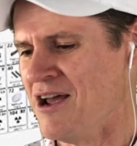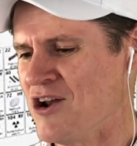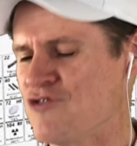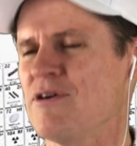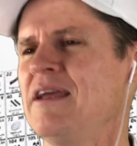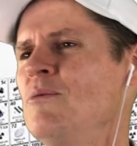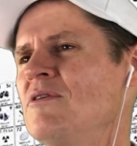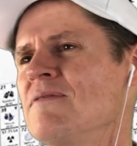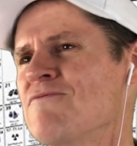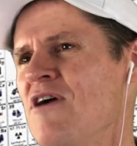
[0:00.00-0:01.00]
drinking with
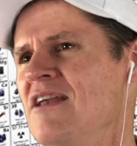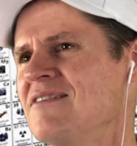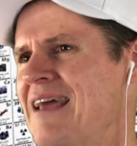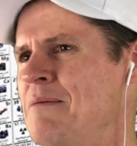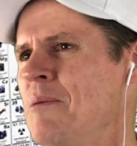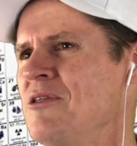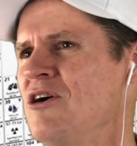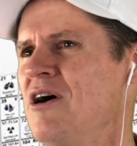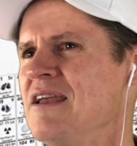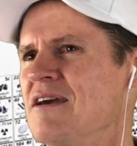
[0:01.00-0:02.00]
some friends, came up with the
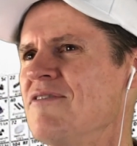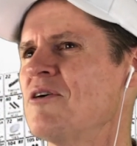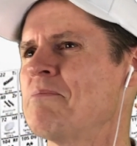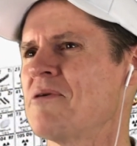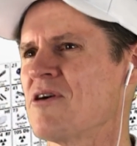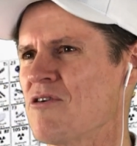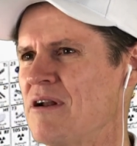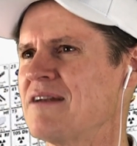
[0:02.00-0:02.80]
idea of a periodic